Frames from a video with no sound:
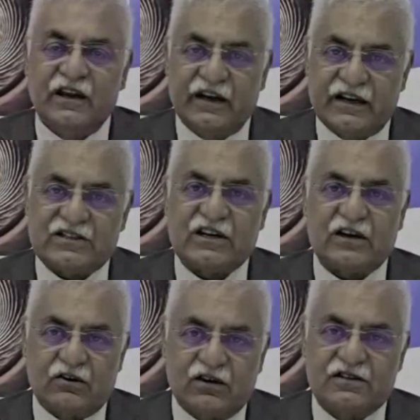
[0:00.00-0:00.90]
latest
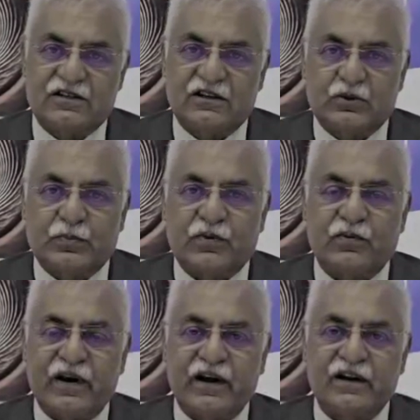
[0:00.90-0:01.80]
technology to
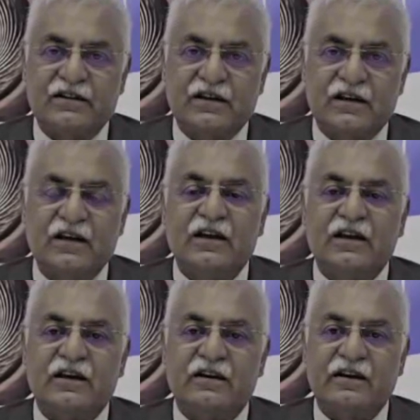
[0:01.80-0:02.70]
provide the
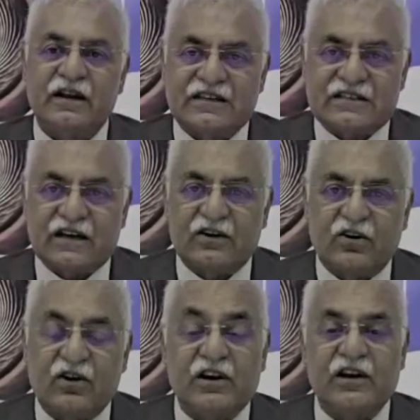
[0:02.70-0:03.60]
realistic
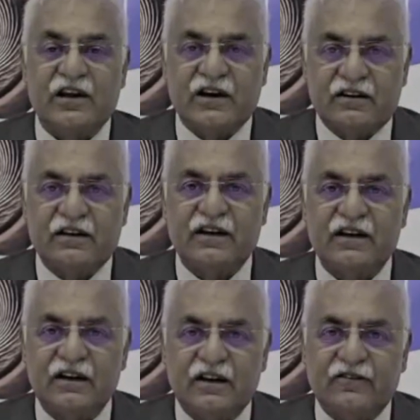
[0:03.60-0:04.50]
or near
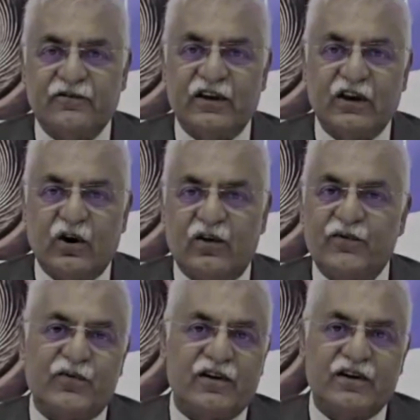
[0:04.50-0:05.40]
real feel
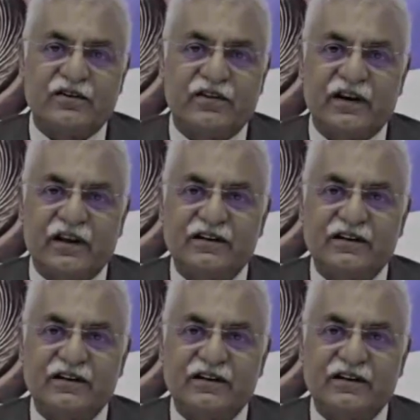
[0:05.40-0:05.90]
of training.